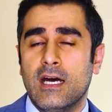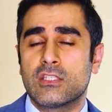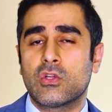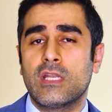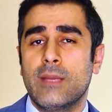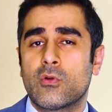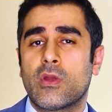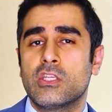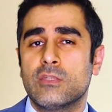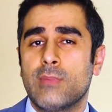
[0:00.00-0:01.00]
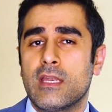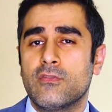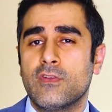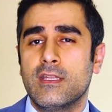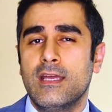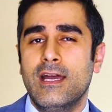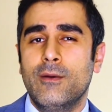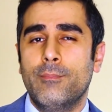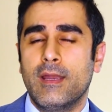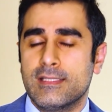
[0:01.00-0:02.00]
a certain immigration benefit,
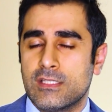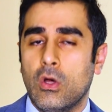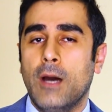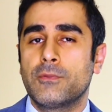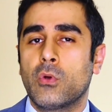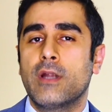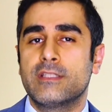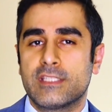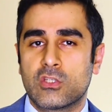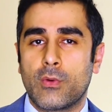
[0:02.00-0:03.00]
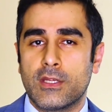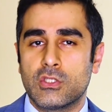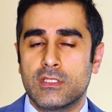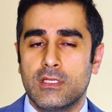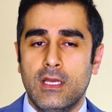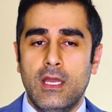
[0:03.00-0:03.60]
but it's still up to our discretion,